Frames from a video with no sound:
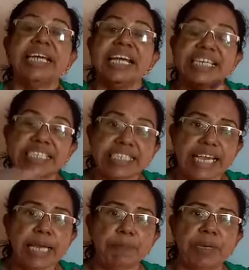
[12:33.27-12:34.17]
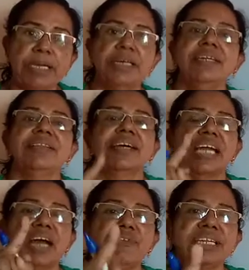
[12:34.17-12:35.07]
escaping the
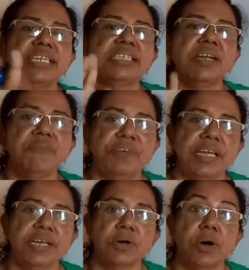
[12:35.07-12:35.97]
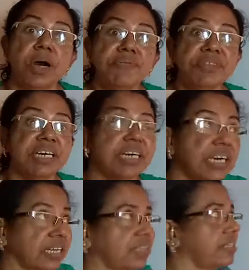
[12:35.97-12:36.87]
gravitational field of the
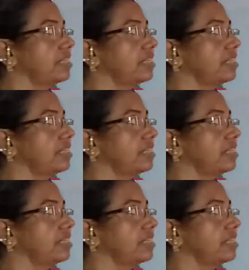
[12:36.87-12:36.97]
Earth,